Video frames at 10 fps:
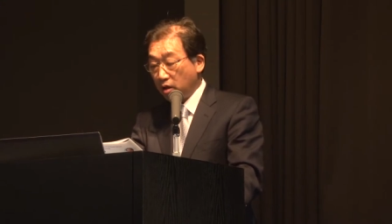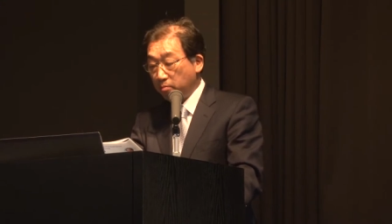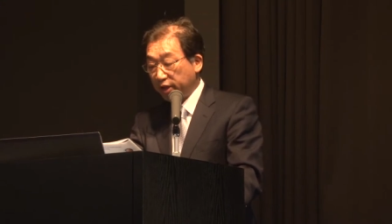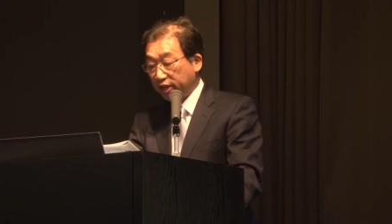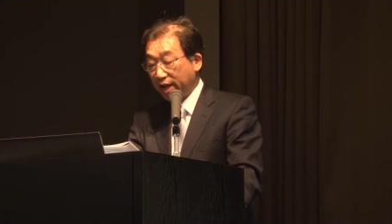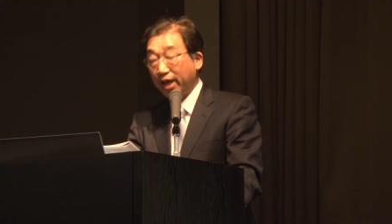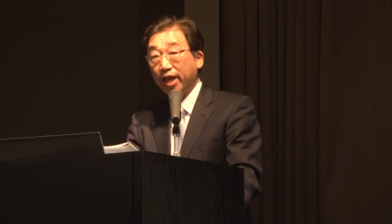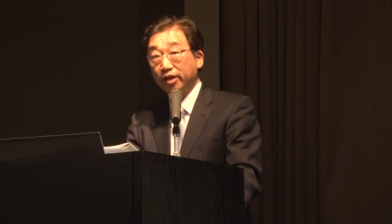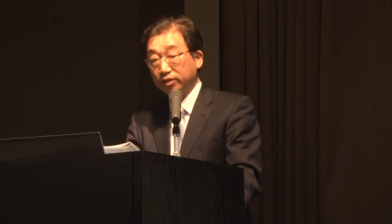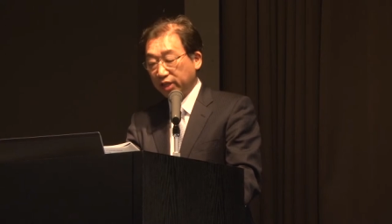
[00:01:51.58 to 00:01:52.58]
better
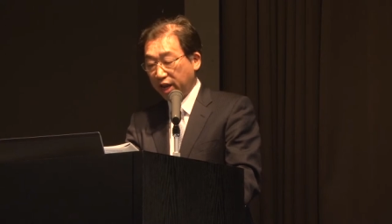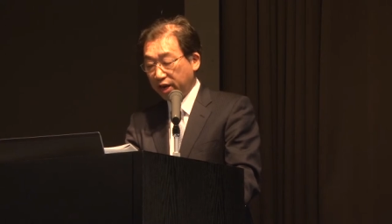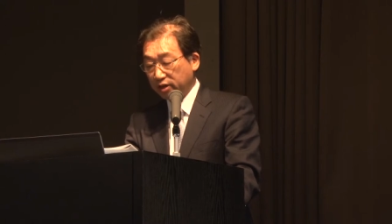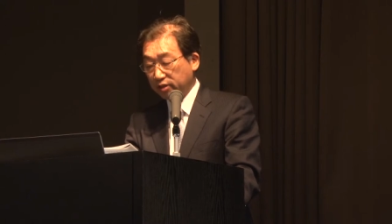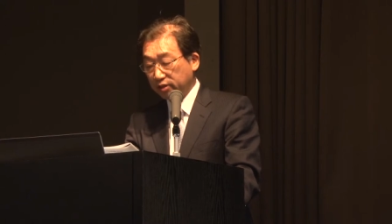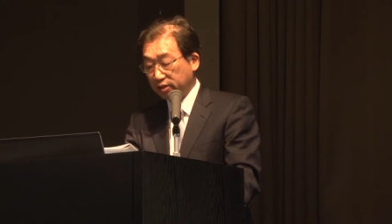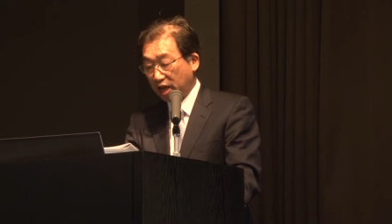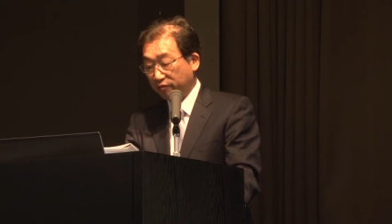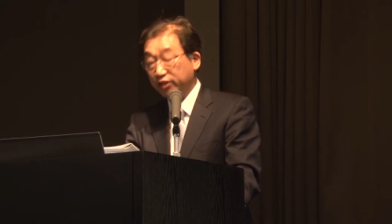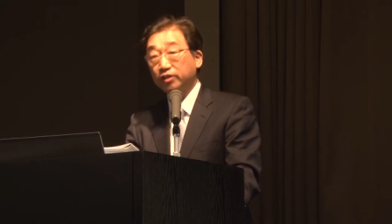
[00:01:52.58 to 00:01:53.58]
healthcare
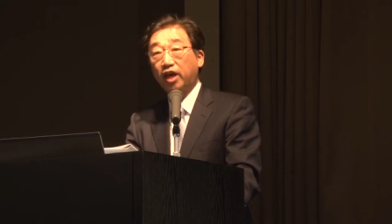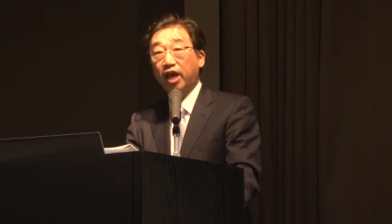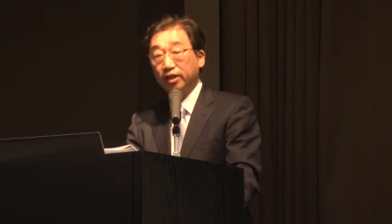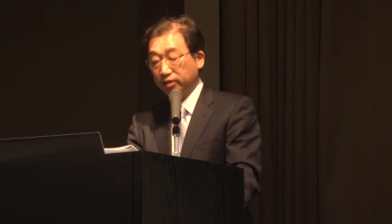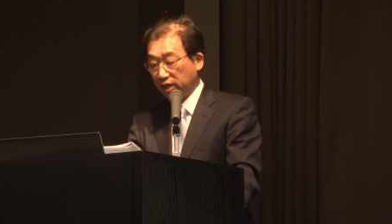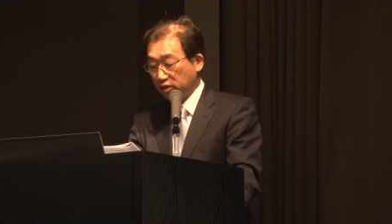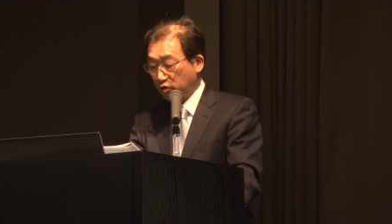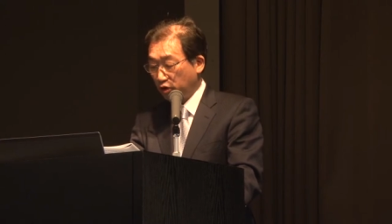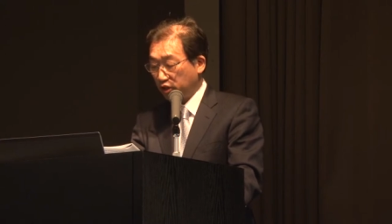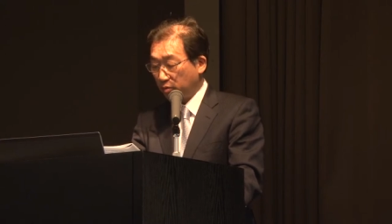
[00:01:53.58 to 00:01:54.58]
service and the
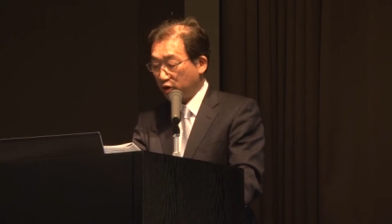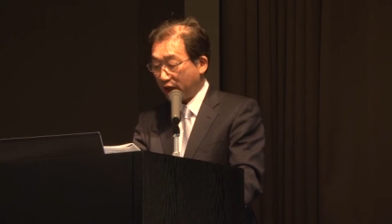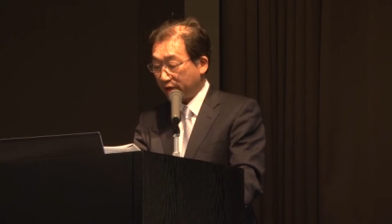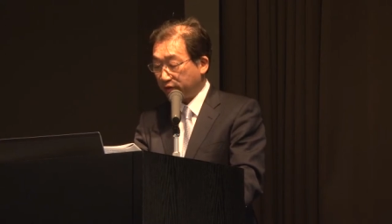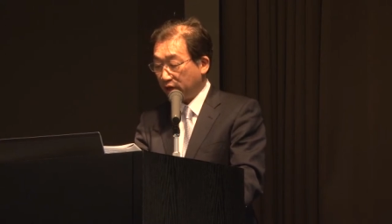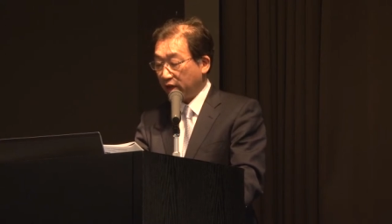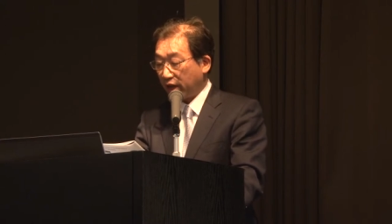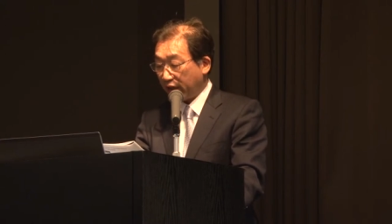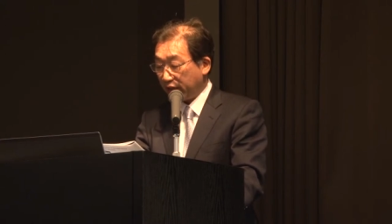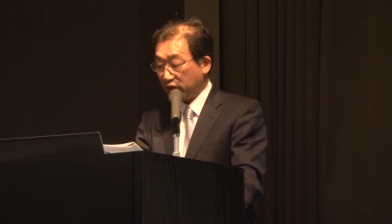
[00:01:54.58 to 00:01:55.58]
quality of life,
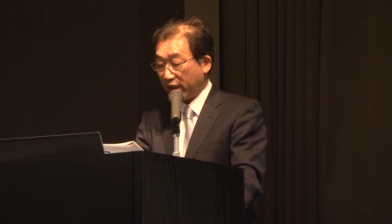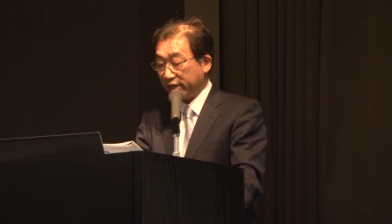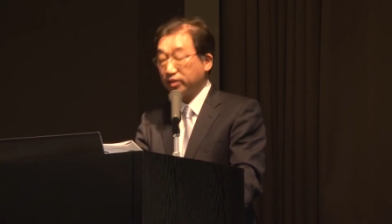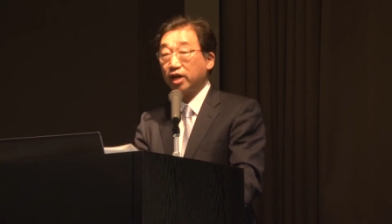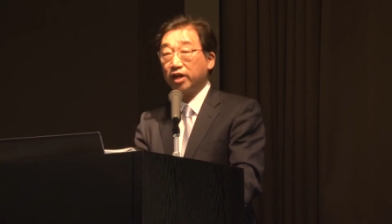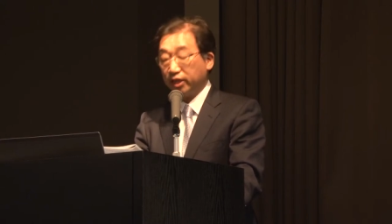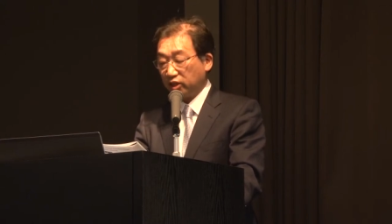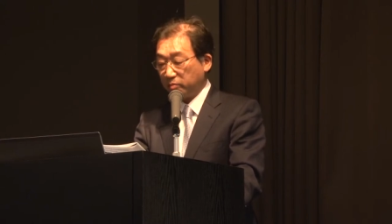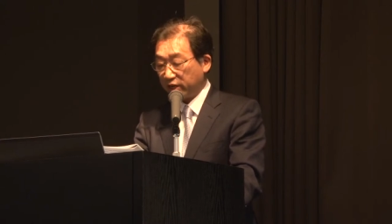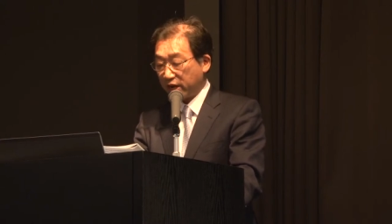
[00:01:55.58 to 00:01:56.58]
and
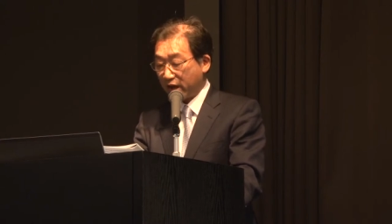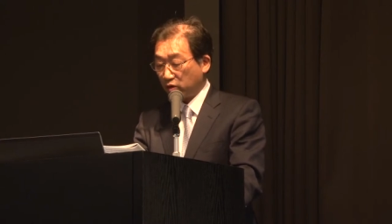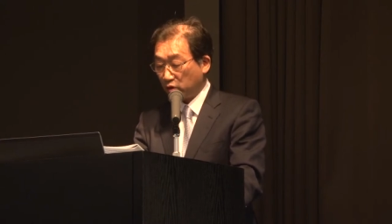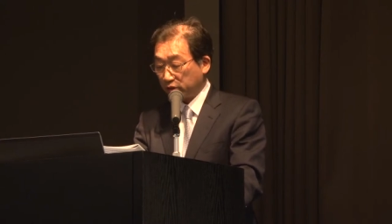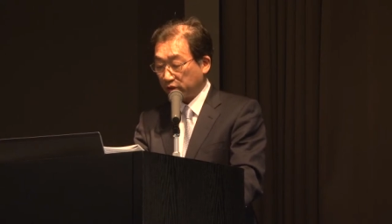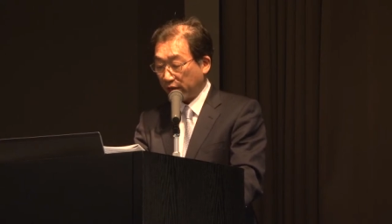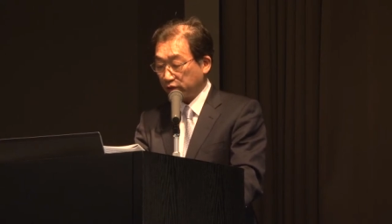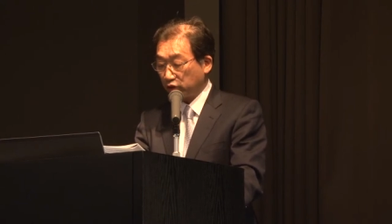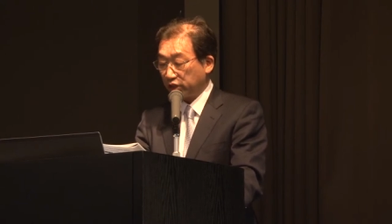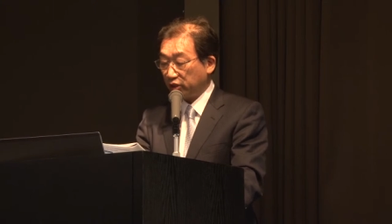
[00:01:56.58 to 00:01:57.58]
escalating medical costs
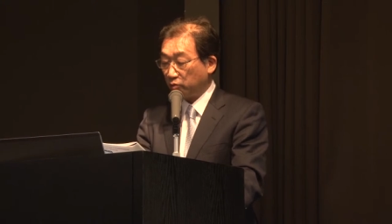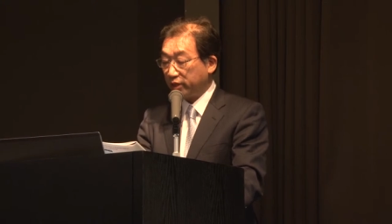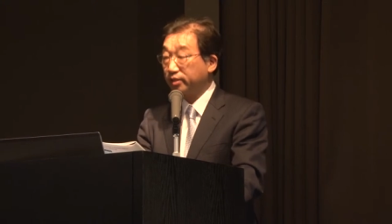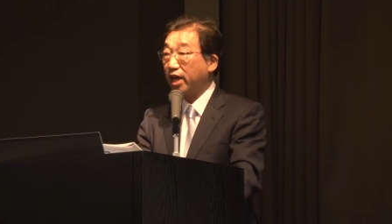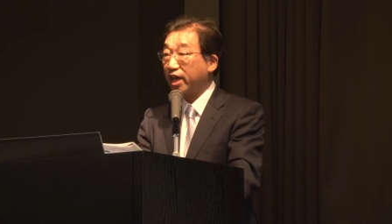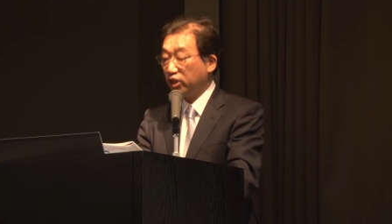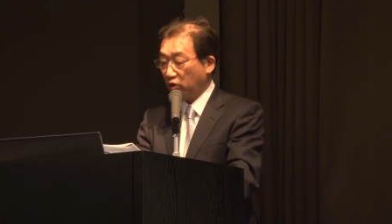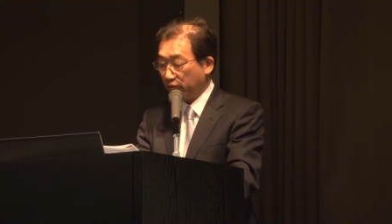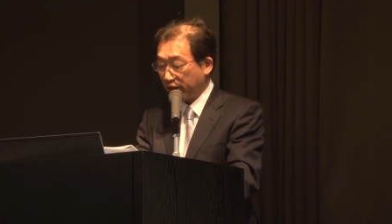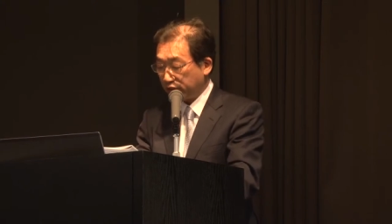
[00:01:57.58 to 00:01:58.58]
associated with the
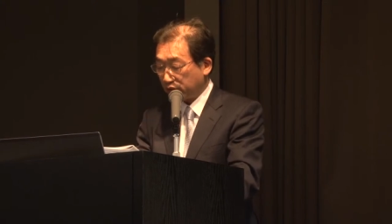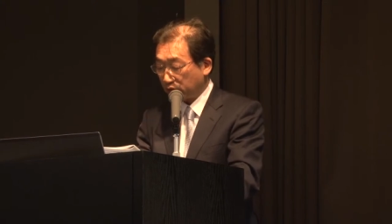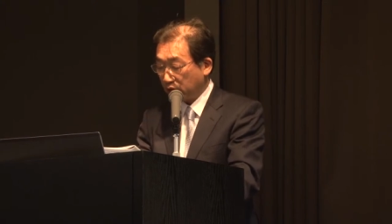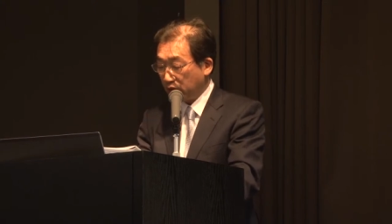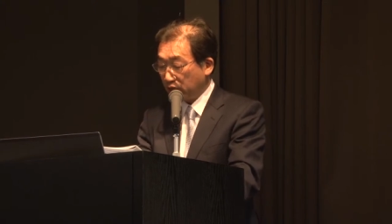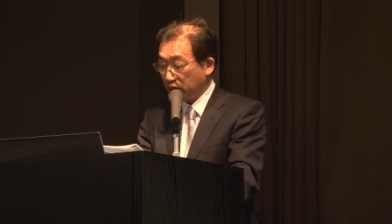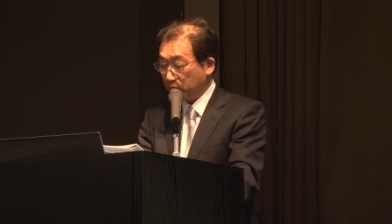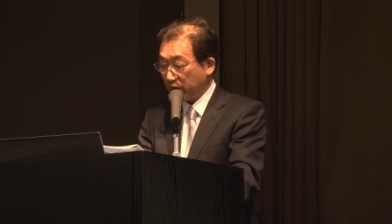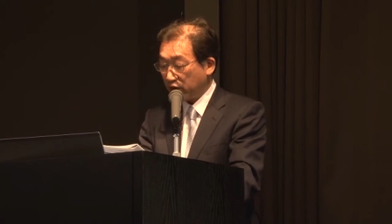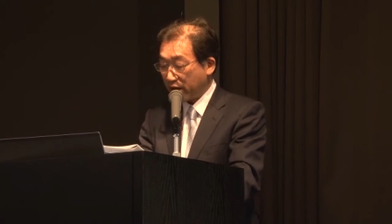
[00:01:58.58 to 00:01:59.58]
innovation
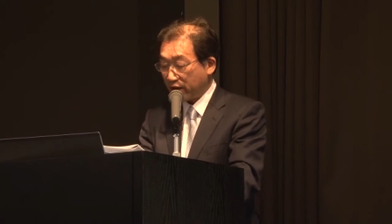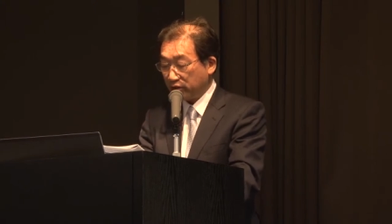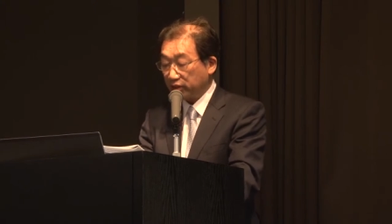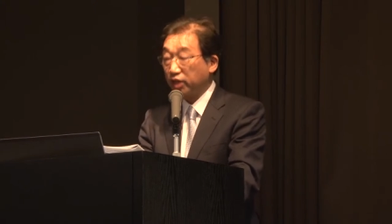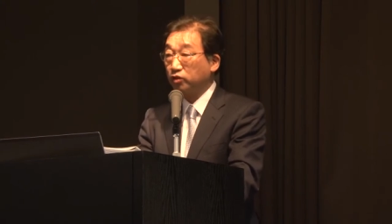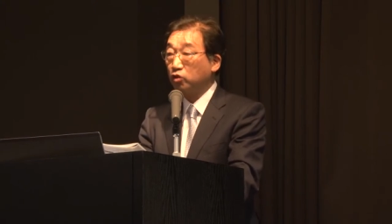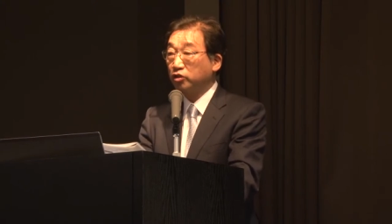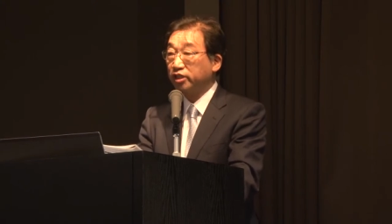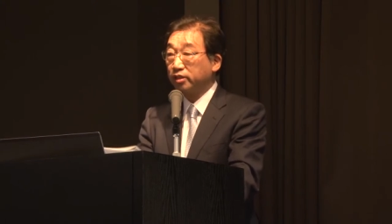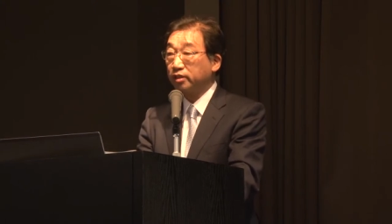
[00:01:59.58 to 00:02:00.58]
in medical
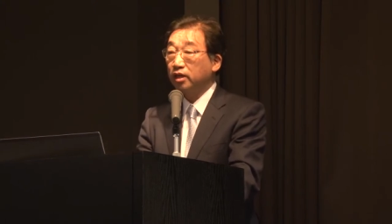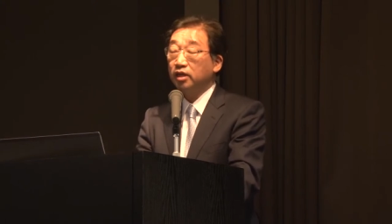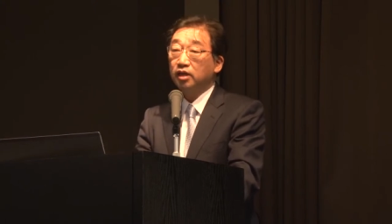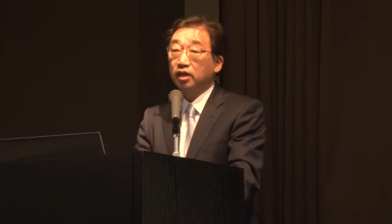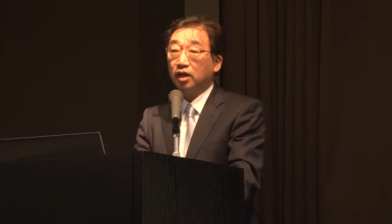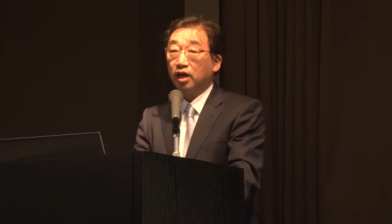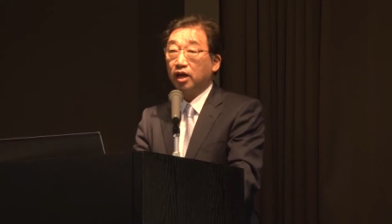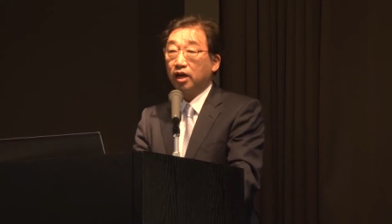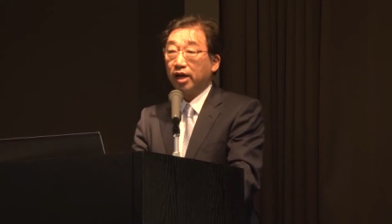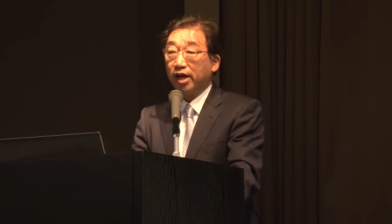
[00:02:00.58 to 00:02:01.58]
technologies,
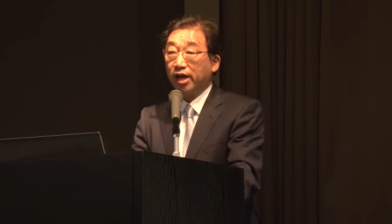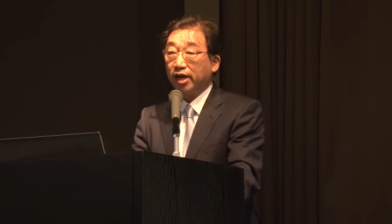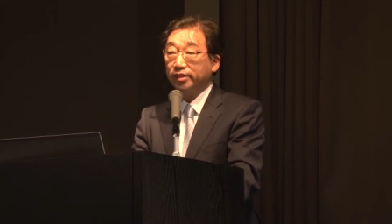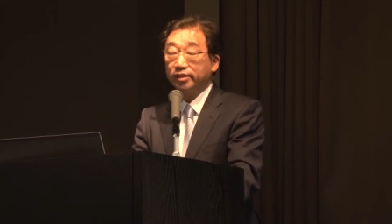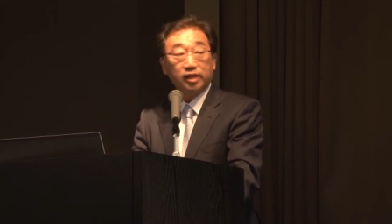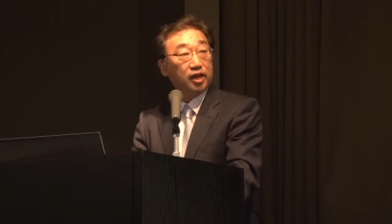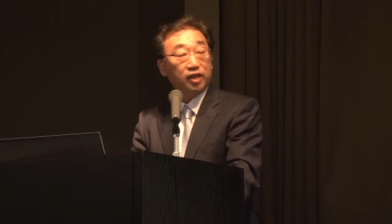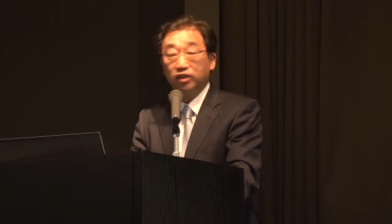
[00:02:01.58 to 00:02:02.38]
uh, as uh,